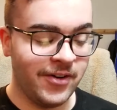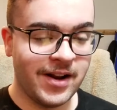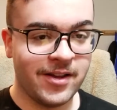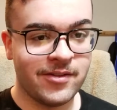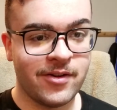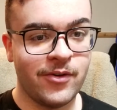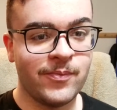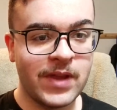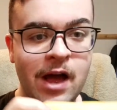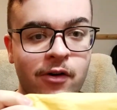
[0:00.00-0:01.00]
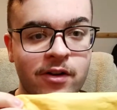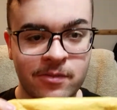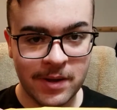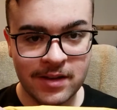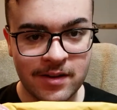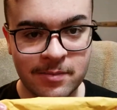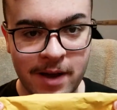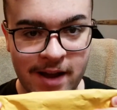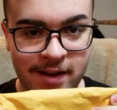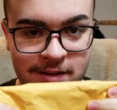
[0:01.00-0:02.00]
Alrighty, so I'll explain this
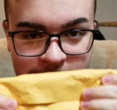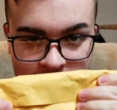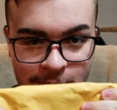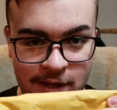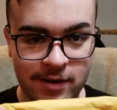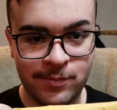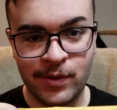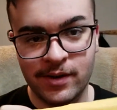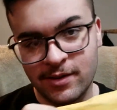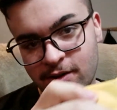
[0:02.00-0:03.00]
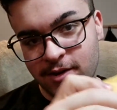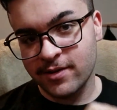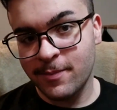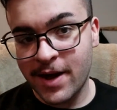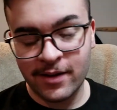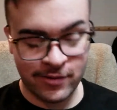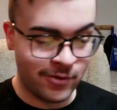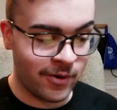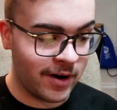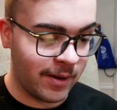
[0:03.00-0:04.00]
package in a minute, but there is a
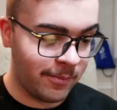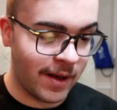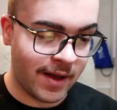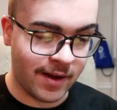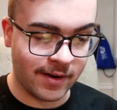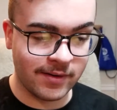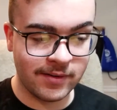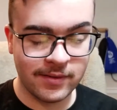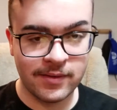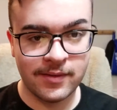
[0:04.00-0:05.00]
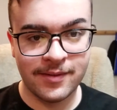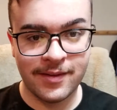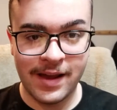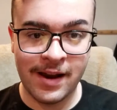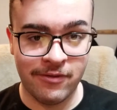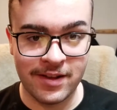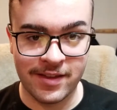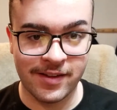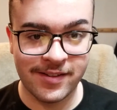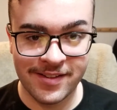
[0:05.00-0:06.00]
backstory behind
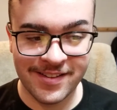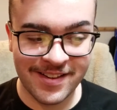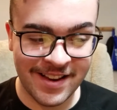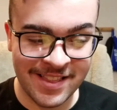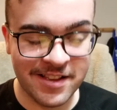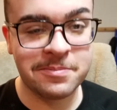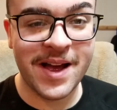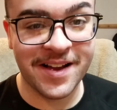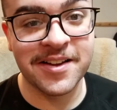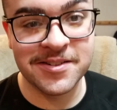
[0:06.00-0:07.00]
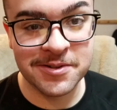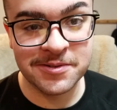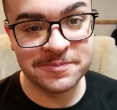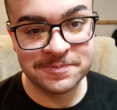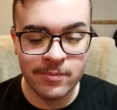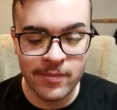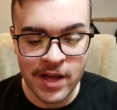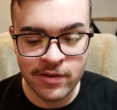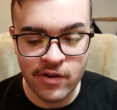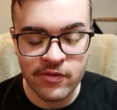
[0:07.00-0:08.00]
everything in this package. In
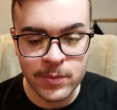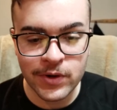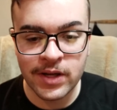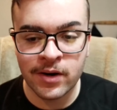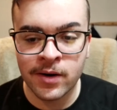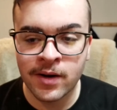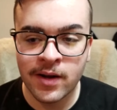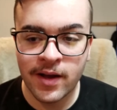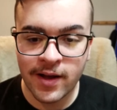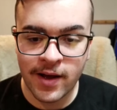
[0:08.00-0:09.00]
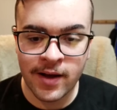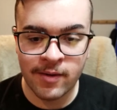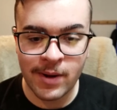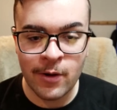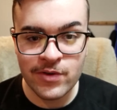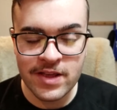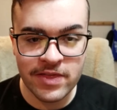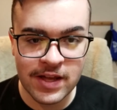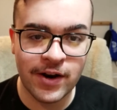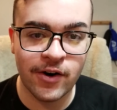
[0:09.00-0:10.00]
my sophomore year, I was
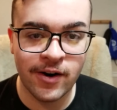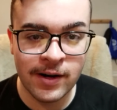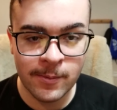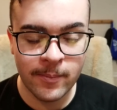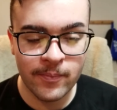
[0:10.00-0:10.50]
in theater,